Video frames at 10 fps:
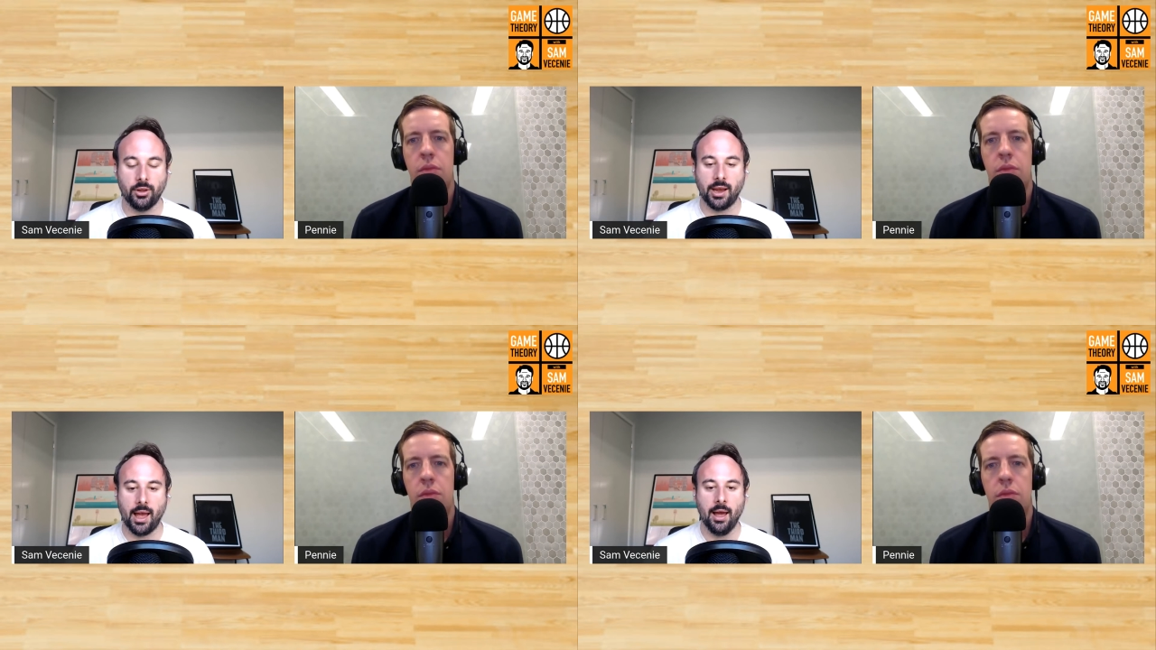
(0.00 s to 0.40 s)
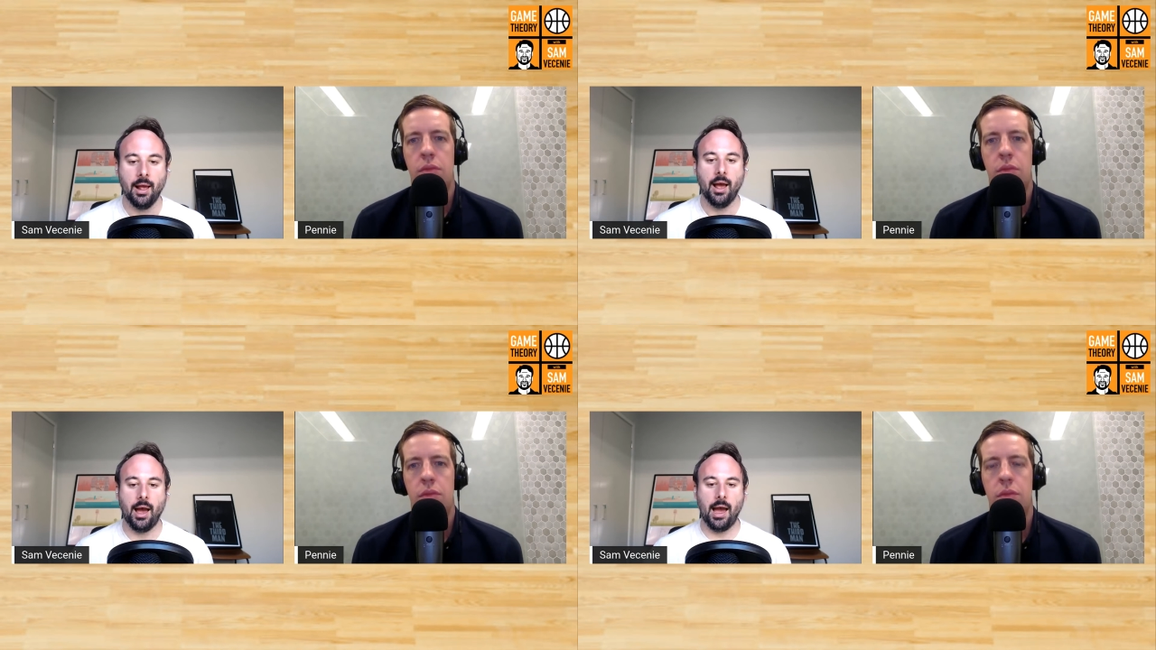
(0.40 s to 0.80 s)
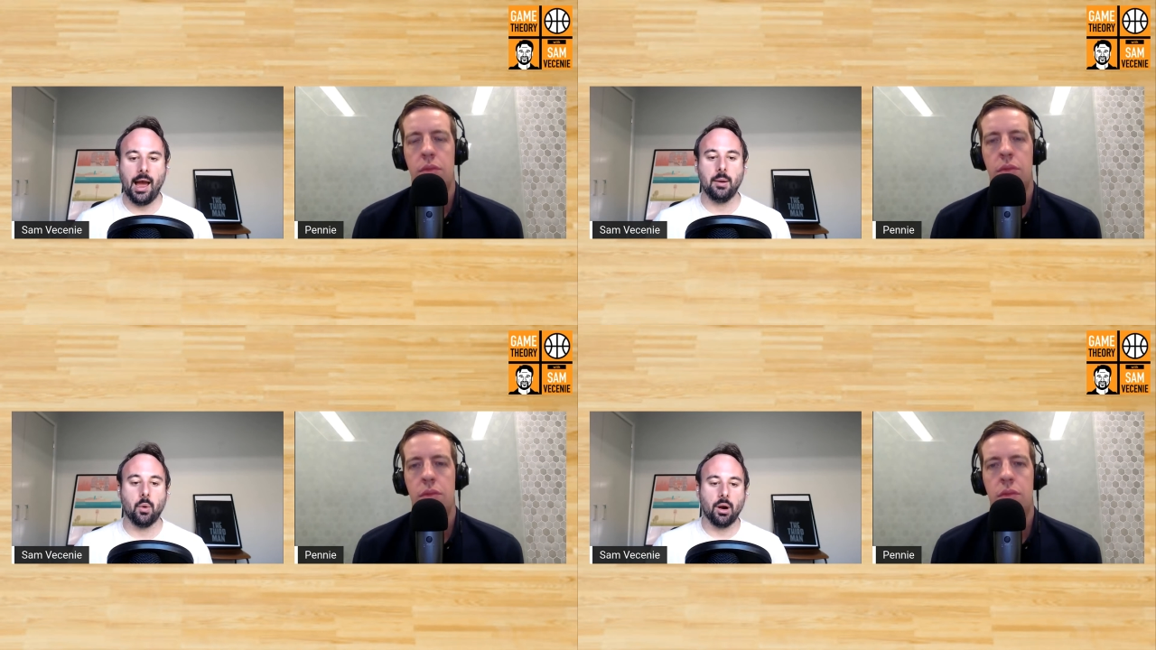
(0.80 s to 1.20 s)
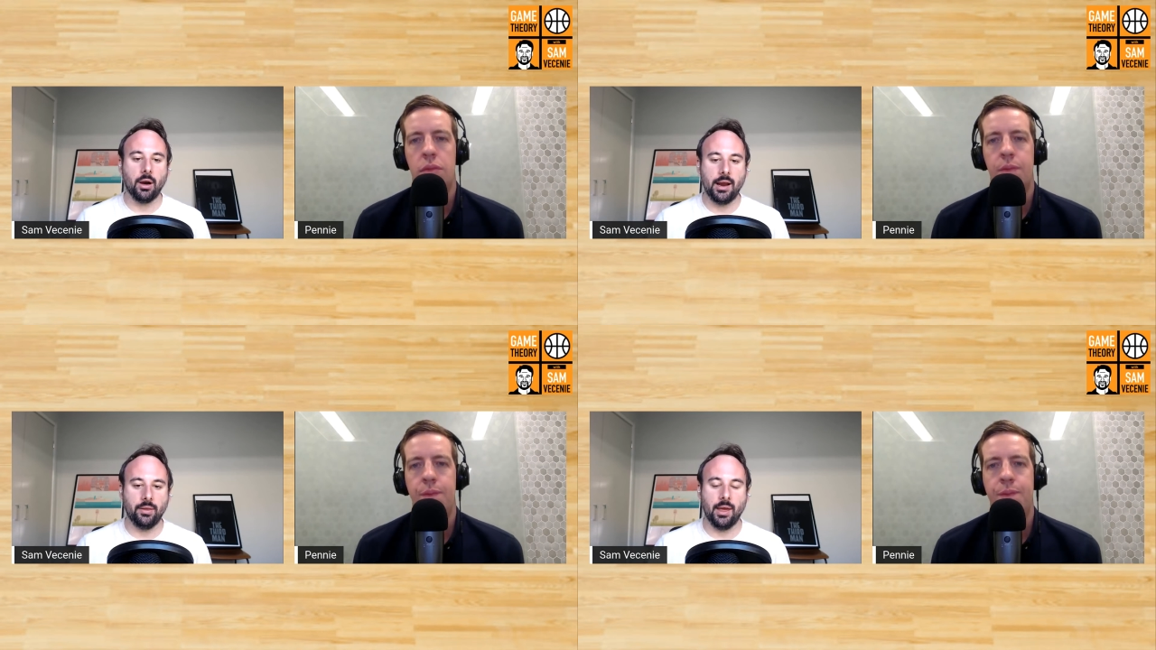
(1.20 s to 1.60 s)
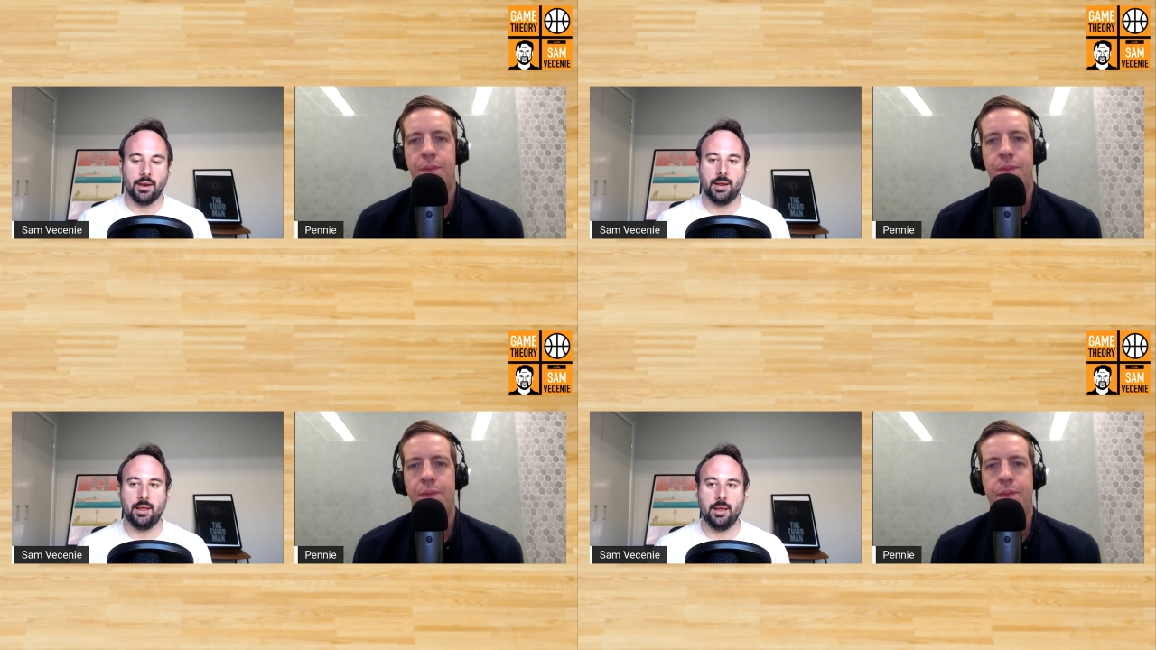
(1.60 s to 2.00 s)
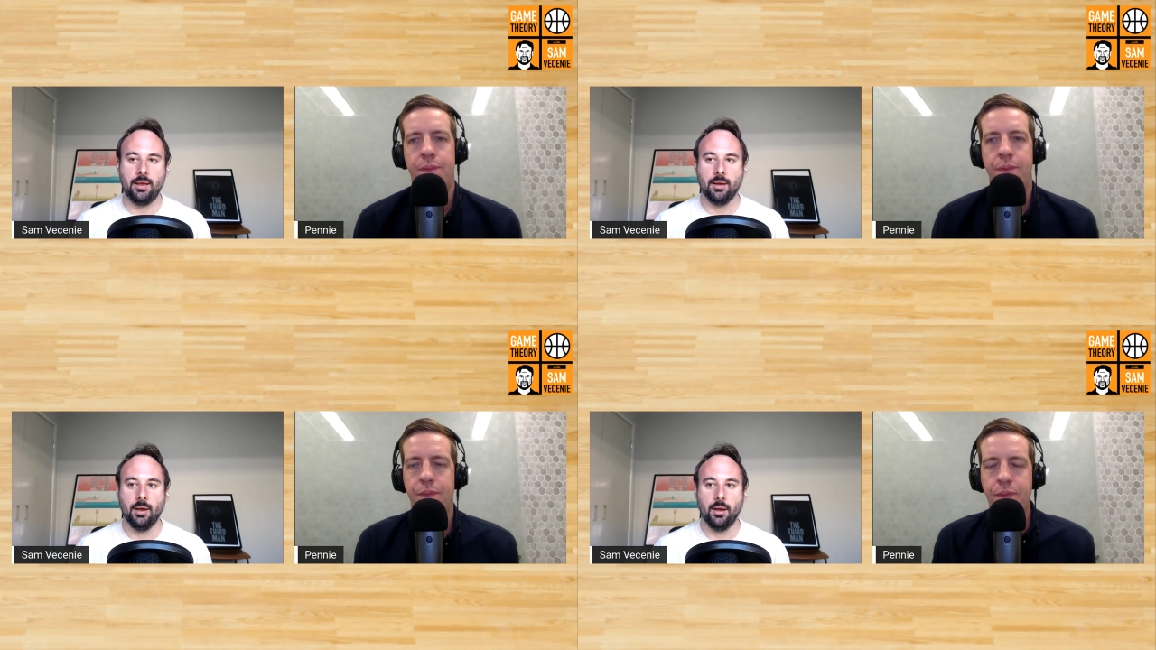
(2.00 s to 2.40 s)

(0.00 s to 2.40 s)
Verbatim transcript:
Speaker 1: Like I, I worry that he